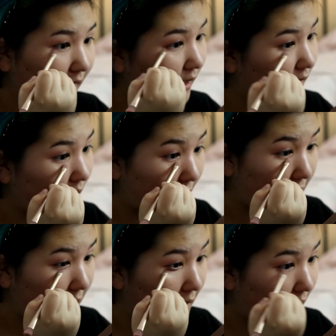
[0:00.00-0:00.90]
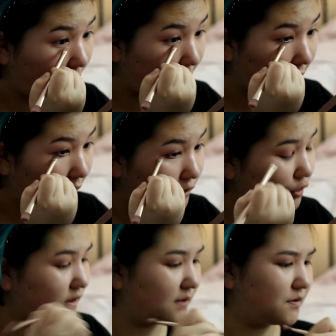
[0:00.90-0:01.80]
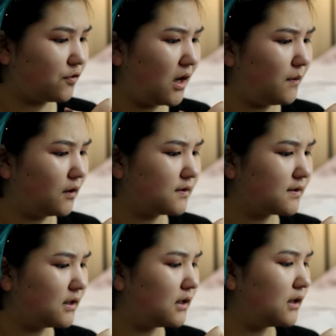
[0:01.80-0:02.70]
I hit 900 subscribers